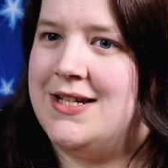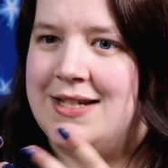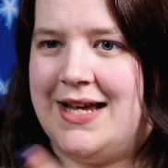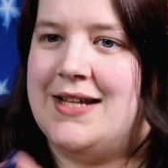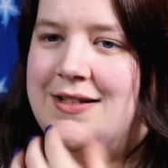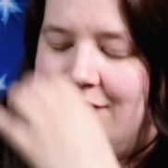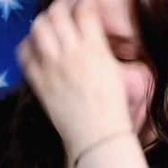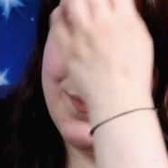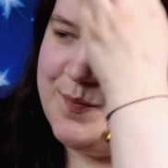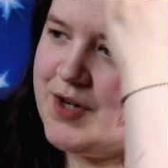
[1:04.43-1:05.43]
going to get
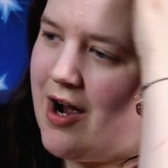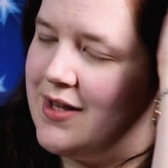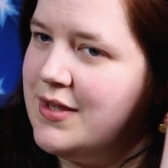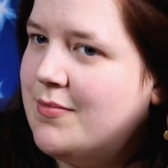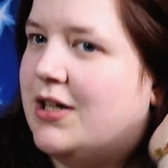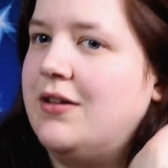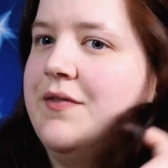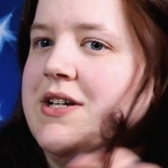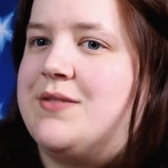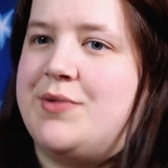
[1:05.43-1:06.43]
caught in the middle of
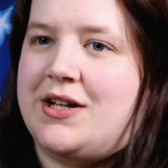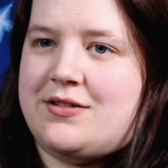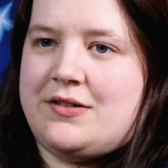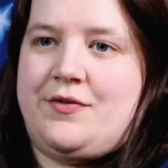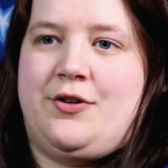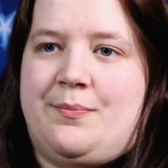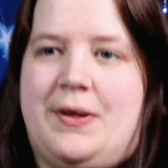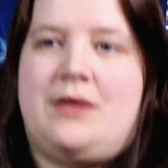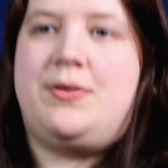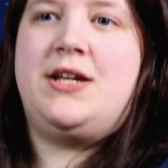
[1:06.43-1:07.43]
this because of her
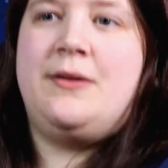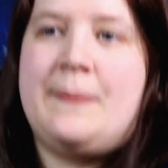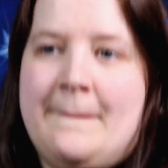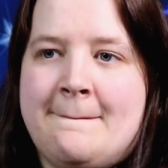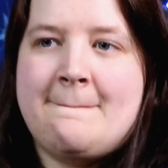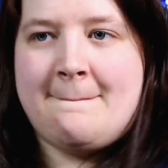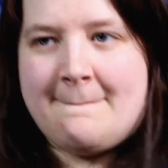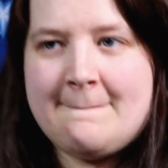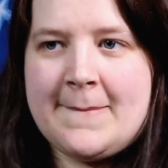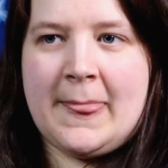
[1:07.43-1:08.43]
baby.
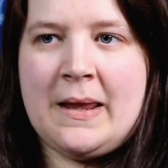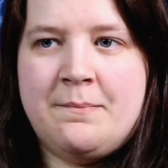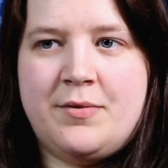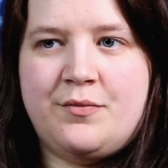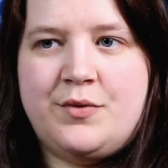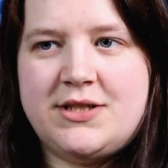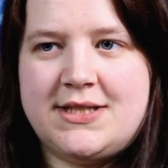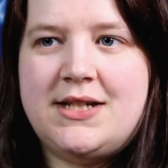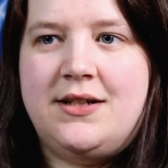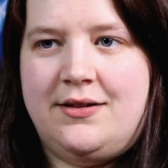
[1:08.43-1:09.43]
But we'll
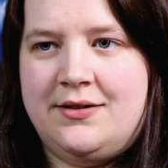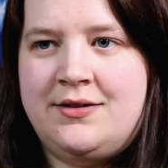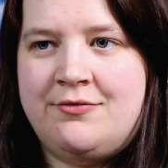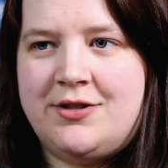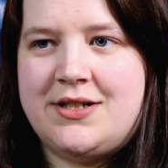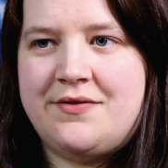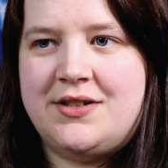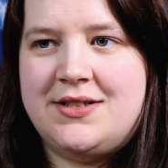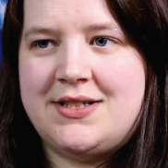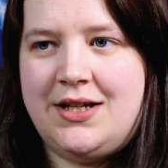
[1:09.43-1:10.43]
see. We'll
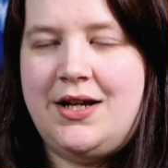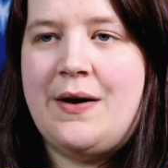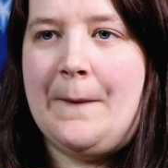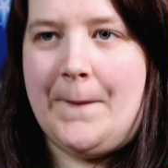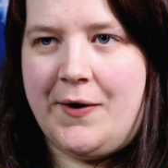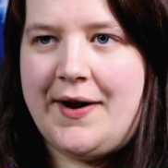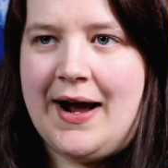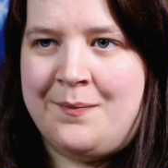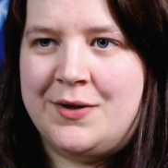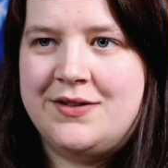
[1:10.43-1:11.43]
definitely see what
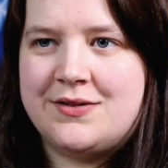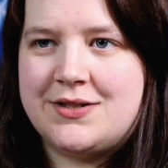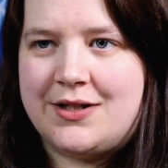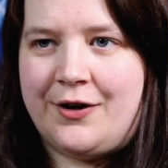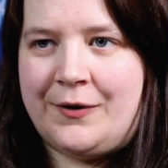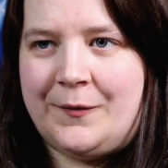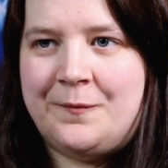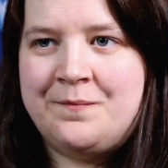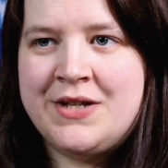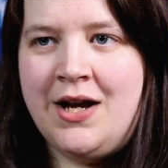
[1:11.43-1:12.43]
happens. So
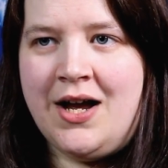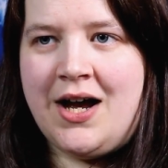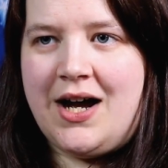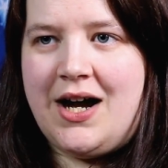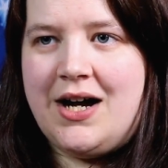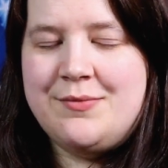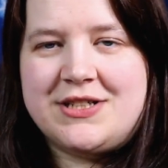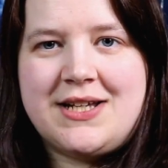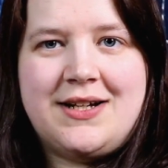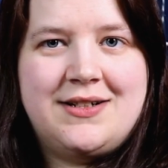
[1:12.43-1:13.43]
I'm
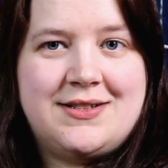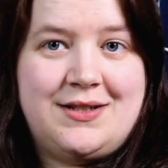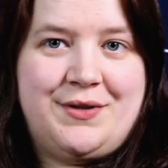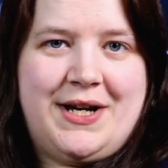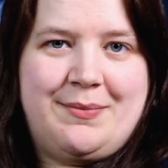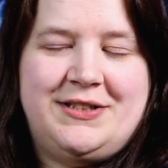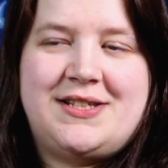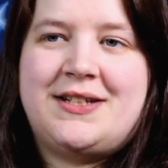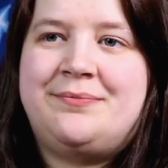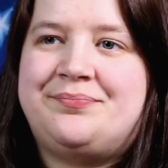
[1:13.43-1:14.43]
excited to see what happens.